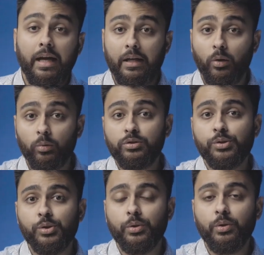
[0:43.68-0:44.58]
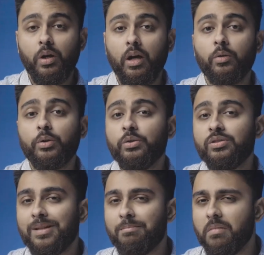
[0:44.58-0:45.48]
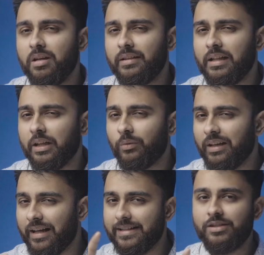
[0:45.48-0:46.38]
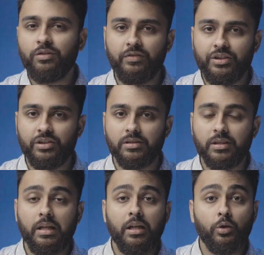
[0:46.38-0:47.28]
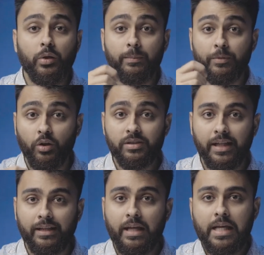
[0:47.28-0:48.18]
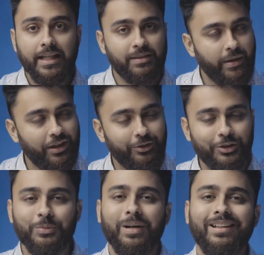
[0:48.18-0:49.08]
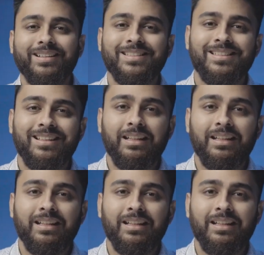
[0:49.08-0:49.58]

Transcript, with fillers: I'll also show you how to use their multilingual SEO features to help your site expand to new markets.